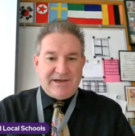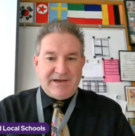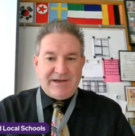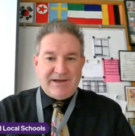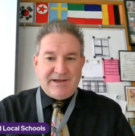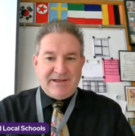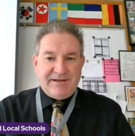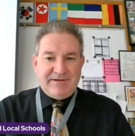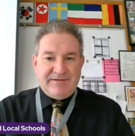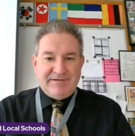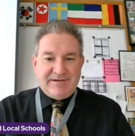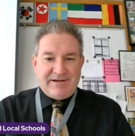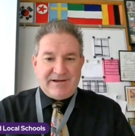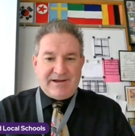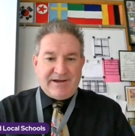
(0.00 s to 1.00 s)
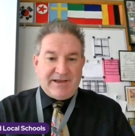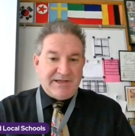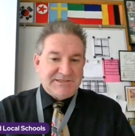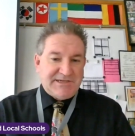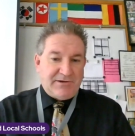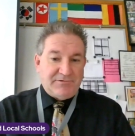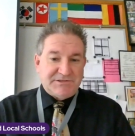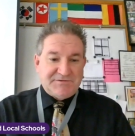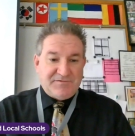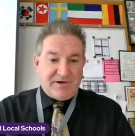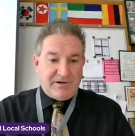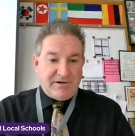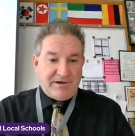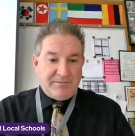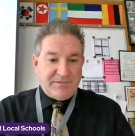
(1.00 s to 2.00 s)
and I guess I was
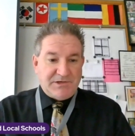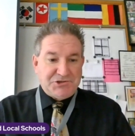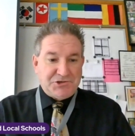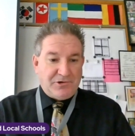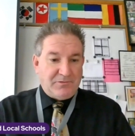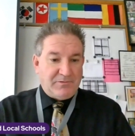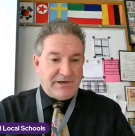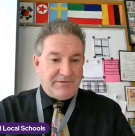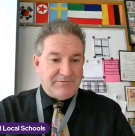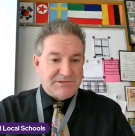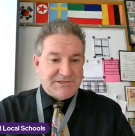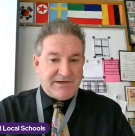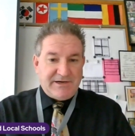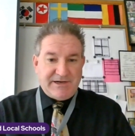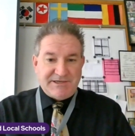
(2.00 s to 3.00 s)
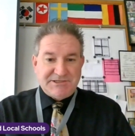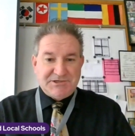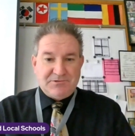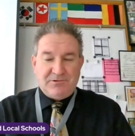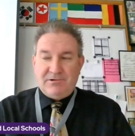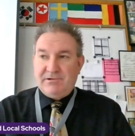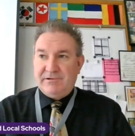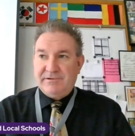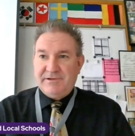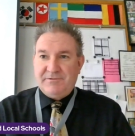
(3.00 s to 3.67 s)
very immature when I was in high school.